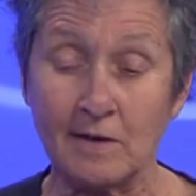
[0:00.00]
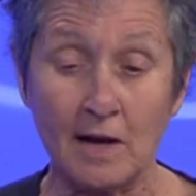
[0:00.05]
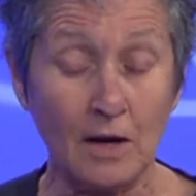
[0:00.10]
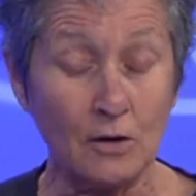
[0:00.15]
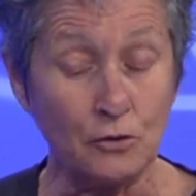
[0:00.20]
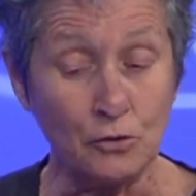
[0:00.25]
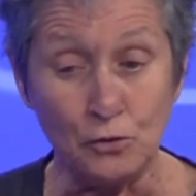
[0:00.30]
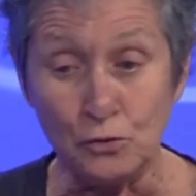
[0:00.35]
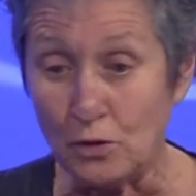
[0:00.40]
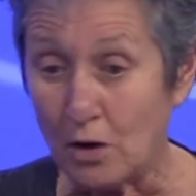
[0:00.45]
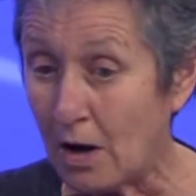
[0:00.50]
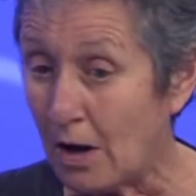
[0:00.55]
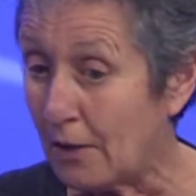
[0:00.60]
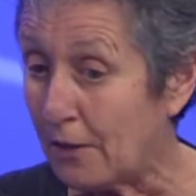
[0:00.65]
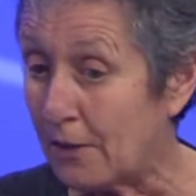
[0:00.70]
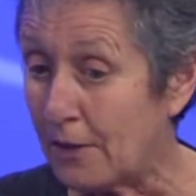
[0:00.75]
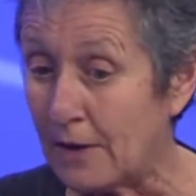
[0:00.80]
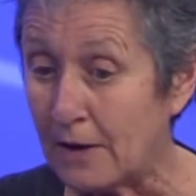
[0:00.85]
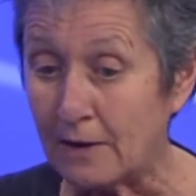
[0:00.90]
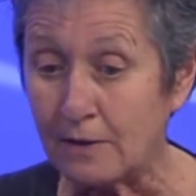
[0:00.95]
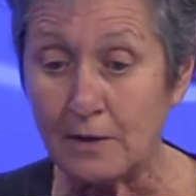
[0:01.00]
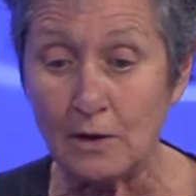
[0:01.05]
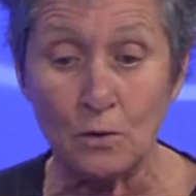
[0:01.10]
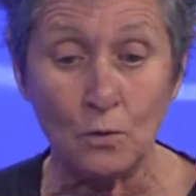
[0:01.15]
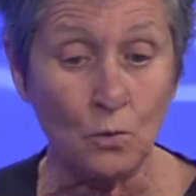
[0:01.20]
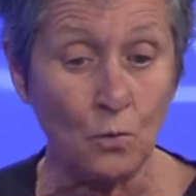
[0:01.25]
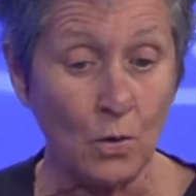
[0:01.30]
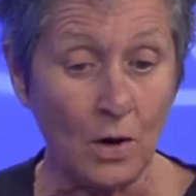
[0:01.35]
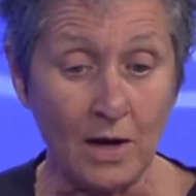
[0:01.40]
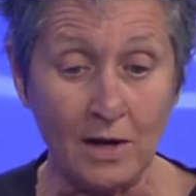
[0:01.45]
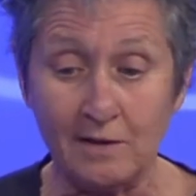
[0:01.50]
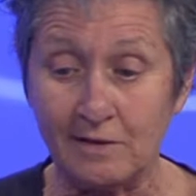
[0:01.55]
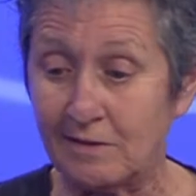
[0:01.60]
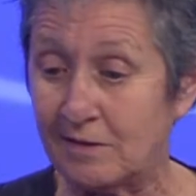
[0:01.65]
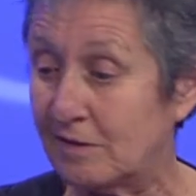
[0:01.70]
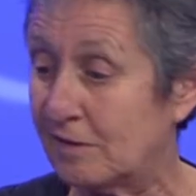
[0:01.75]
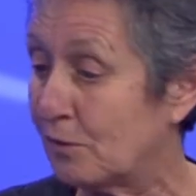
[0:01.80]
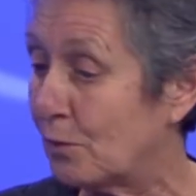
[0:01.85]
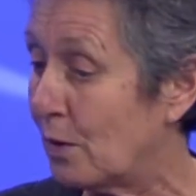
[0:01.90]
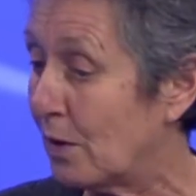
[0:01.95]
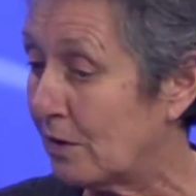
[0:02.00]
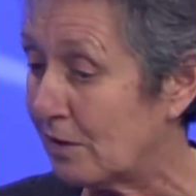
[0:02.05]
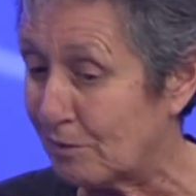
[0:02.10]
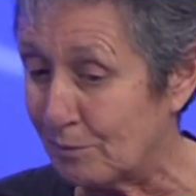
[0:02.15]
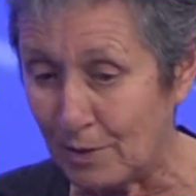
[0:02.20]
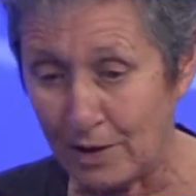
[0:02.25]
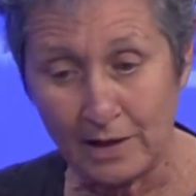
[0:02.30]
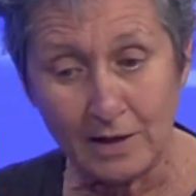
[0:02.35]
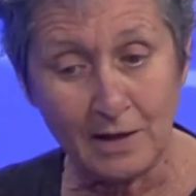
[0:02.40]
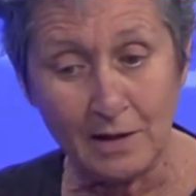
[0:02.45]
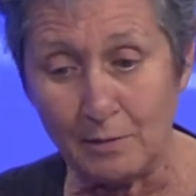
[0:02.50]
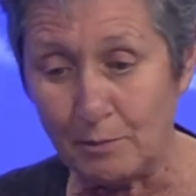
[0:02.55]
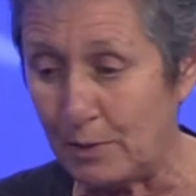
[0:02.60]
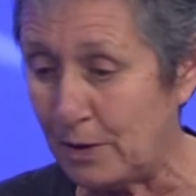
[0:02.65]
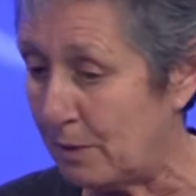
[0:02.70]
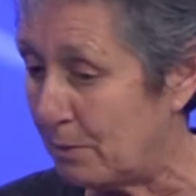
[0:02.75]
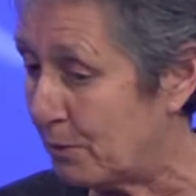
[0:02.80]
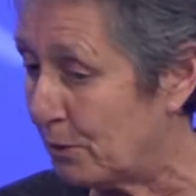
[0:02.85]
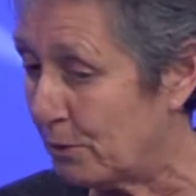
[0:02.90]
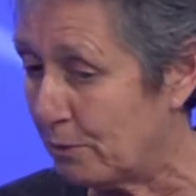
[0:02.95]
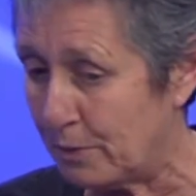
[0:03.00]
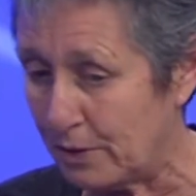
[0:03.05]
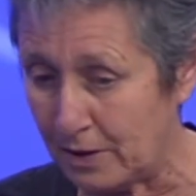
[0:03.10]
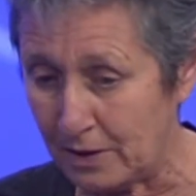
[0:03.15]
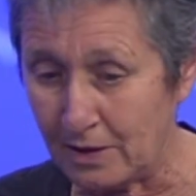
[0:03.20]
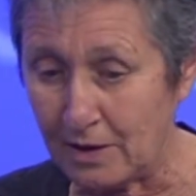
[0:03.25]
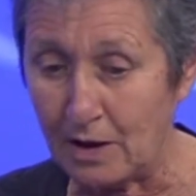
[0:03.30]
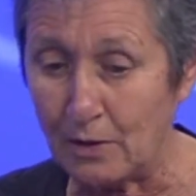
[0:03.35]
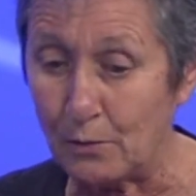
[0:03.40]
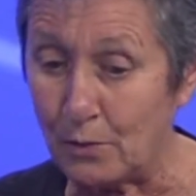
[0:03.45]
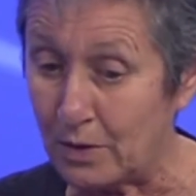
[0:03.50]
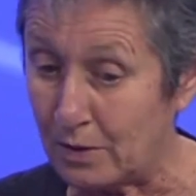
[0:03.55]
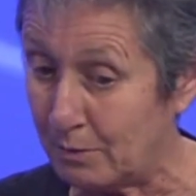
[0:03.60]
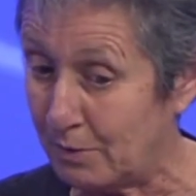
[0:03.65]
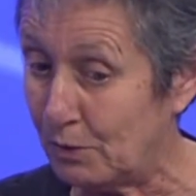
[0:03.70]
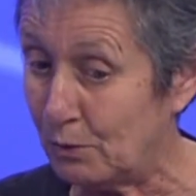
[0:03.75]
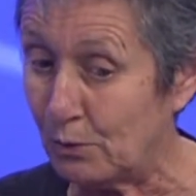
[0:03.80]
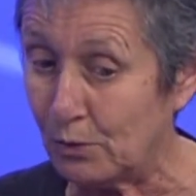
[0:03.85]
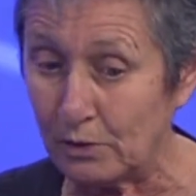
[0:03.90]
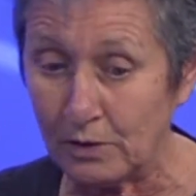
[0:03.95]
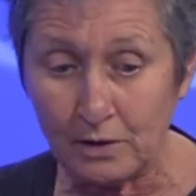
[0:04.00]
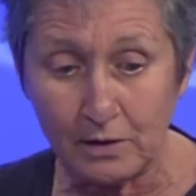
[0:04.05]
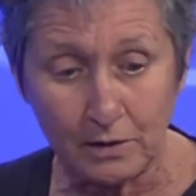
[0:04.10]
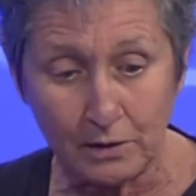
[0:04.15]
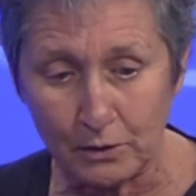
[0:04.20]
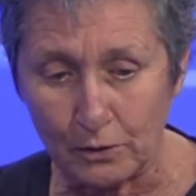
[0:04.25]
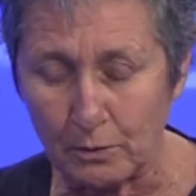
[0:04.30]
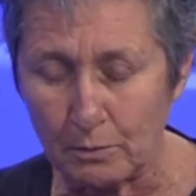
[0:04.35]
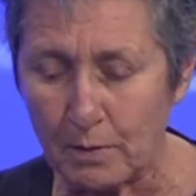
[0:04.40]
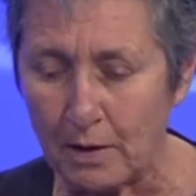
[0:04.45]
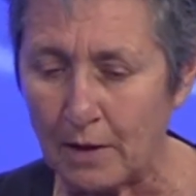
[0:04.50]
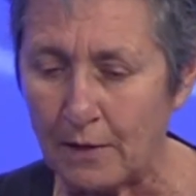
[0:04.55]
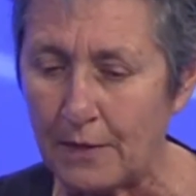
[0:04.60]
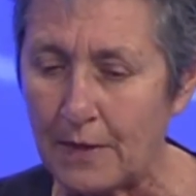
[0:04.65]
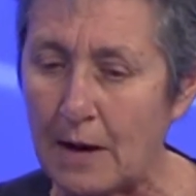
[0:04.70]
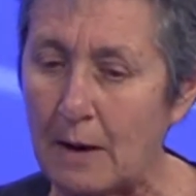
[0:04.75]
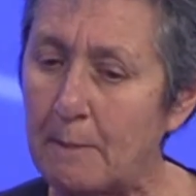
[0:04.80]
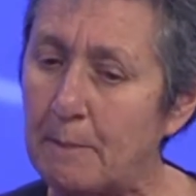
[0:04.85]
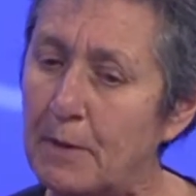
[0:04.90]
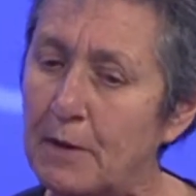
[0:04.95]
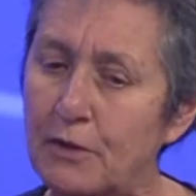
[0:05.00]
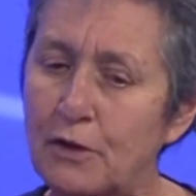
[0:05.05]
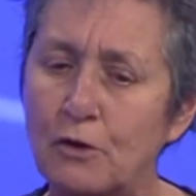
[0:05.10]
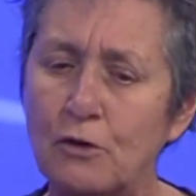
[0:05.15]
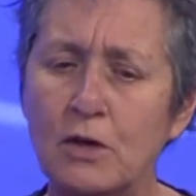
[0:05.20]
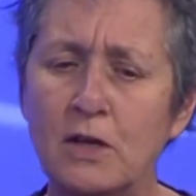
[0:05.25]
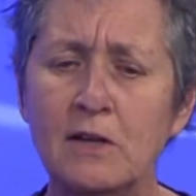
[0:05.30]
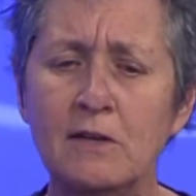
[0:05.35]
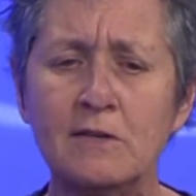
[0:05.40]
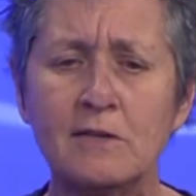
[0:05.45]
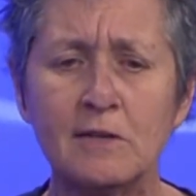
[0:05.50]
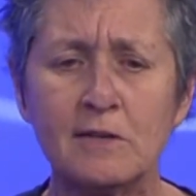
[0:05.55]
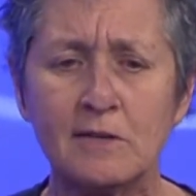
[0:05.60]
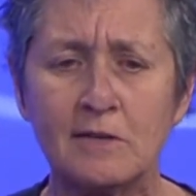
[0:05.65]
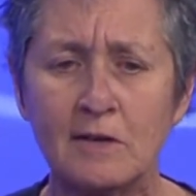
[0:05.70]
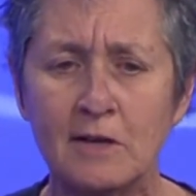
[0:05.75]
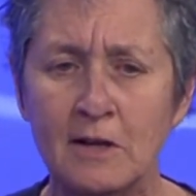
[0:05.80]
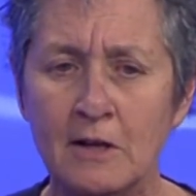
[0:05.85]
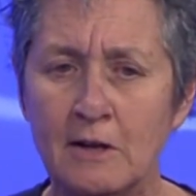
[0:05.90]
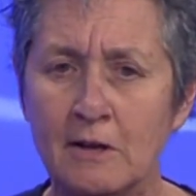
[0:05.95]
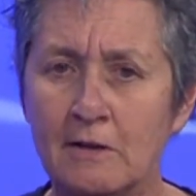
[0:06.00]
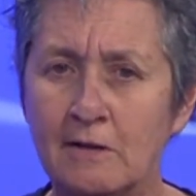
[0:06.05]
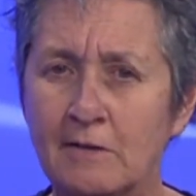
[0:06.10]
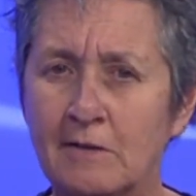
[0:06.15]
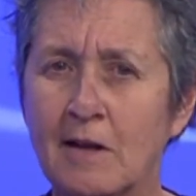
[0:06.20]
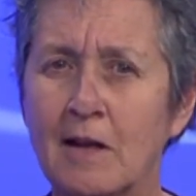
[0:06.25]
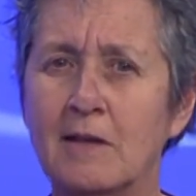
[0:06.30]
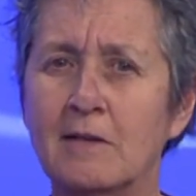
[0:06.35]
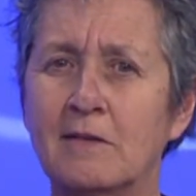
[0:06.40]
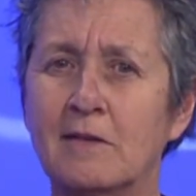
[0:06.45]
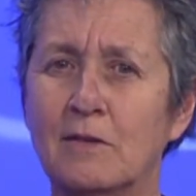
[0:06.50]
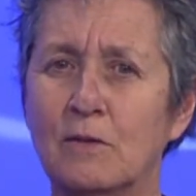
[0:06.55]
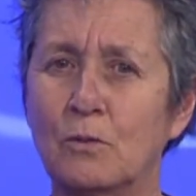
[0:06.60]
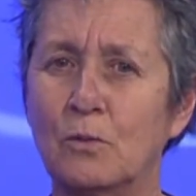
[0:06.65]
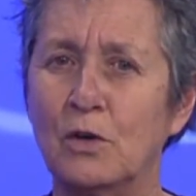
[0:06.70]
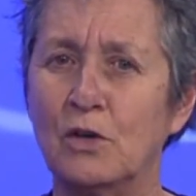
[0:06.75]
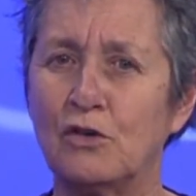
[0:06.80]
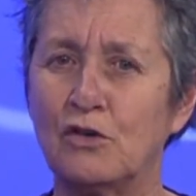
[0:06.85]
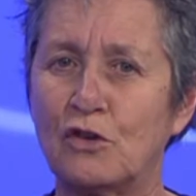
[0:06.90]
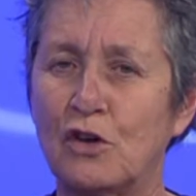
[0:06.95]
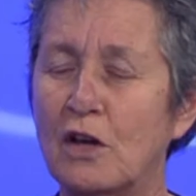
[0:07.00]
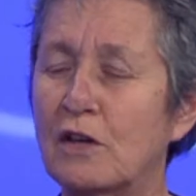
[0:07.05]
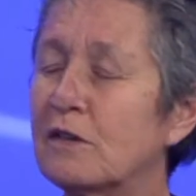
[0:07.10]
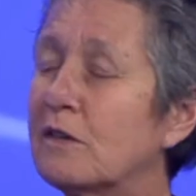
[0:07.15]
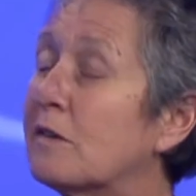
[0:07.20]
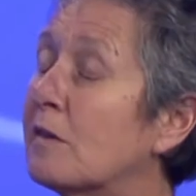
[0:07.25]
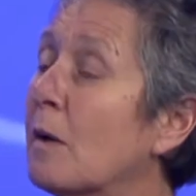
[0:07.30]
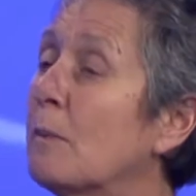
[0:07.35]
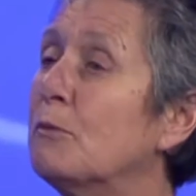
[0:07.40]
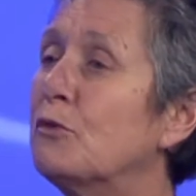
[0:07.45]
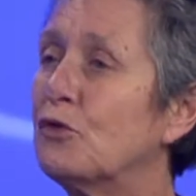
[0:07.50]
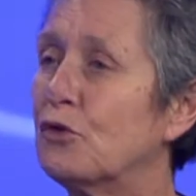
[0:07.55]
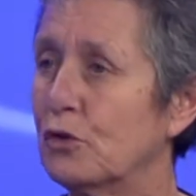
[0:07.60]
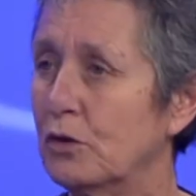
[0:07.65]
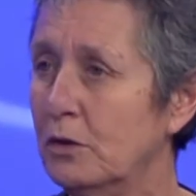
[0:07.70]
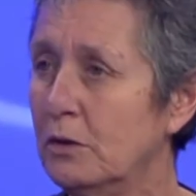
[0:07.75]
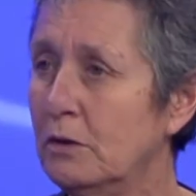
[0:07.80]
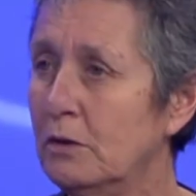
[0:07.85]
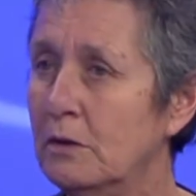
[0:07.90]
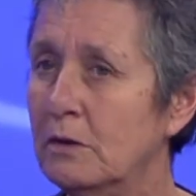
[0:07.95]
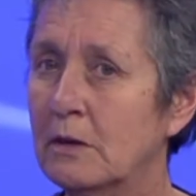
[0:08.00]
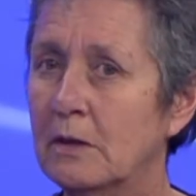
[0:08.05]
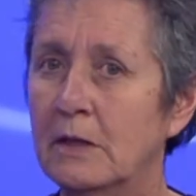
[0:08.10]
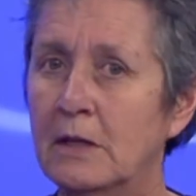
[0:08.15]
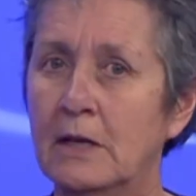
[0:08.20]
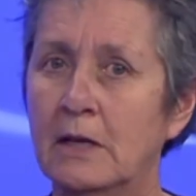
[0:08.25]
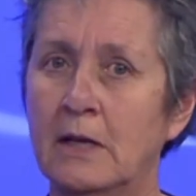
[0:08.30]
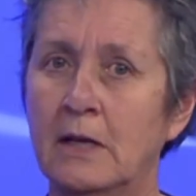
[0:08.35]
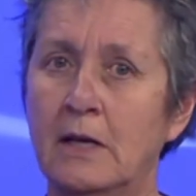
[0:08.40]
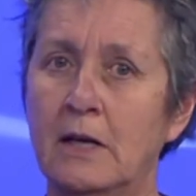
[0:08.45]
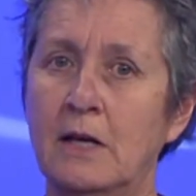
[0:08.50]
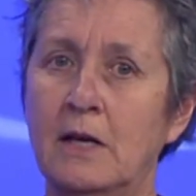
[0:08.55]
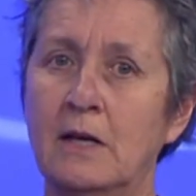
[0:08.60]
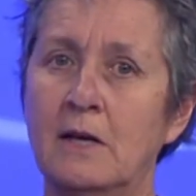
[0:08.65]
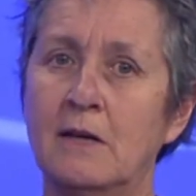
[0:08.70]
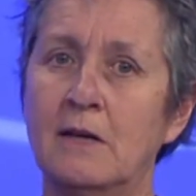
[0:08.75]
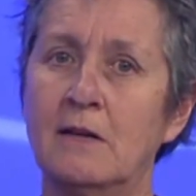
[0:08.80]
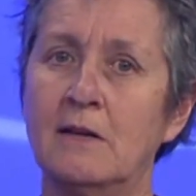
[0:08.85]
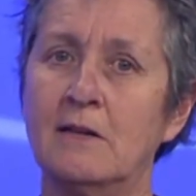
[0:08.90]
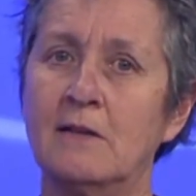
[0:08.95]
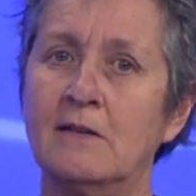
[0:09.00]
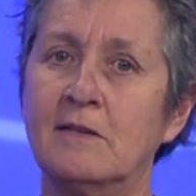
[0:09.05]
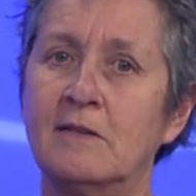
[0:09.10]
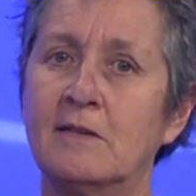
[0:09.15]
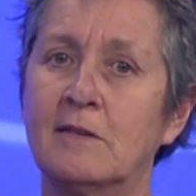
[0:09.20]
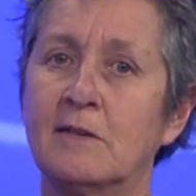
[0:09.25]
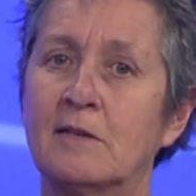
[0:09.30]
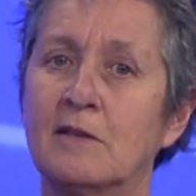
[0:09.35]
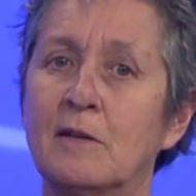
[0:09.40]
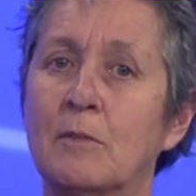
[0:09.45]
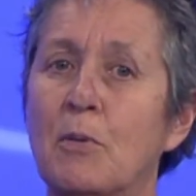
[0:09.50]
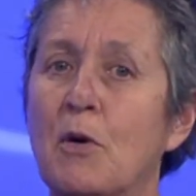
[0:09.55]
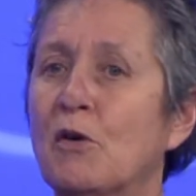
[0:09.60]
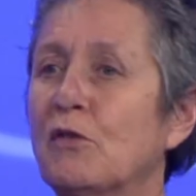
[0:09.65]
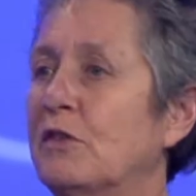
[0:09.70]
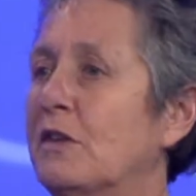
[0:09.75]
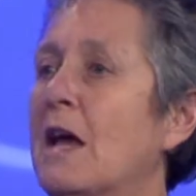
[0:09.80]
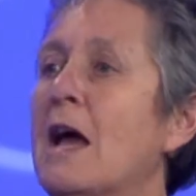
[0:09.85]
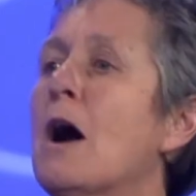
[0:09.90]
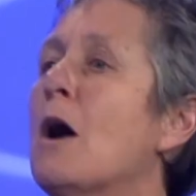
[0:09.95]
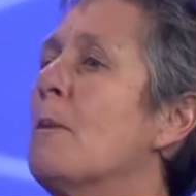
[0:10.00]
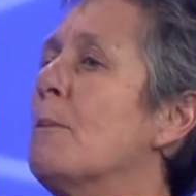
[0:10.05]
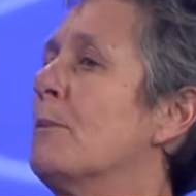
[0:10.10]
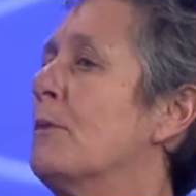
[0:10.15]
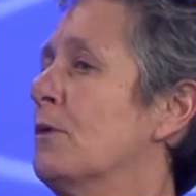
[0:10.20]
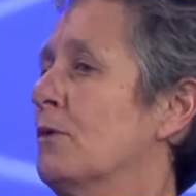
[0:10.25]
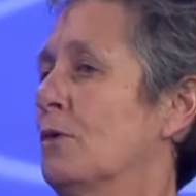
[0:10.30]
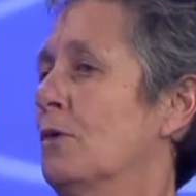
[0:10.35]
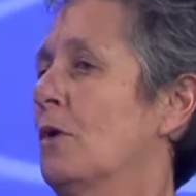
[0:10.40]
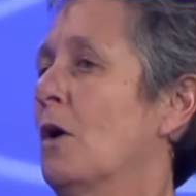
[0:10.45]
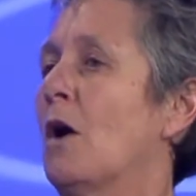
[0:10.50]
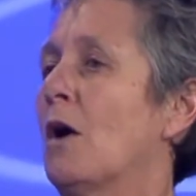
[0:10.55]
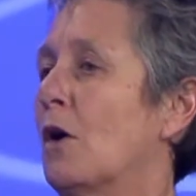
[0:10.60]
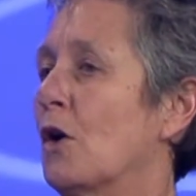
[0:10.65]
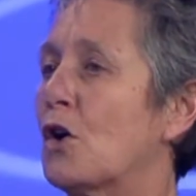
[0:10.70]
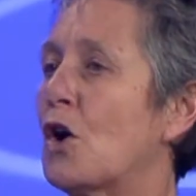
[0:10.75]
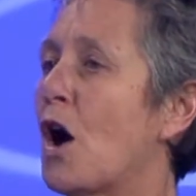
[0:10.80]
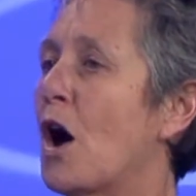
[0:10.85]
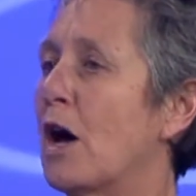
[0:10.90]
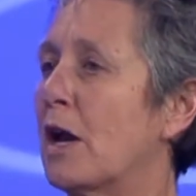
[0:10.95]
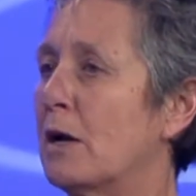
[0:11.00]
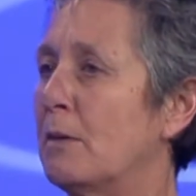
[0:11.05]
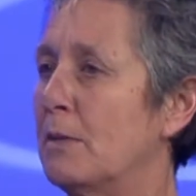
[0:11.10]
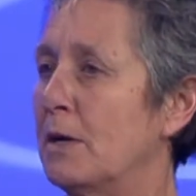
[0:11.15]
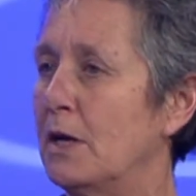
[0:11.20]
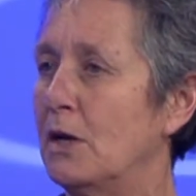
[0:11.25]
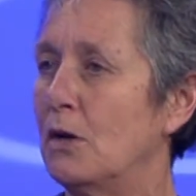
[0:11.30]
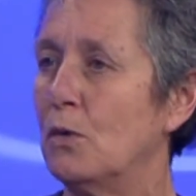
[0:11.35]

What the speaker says: I do not think that waste is what's making people big. I want to be really clear about that. But there is this sense in which consumption is supposed to help our economy.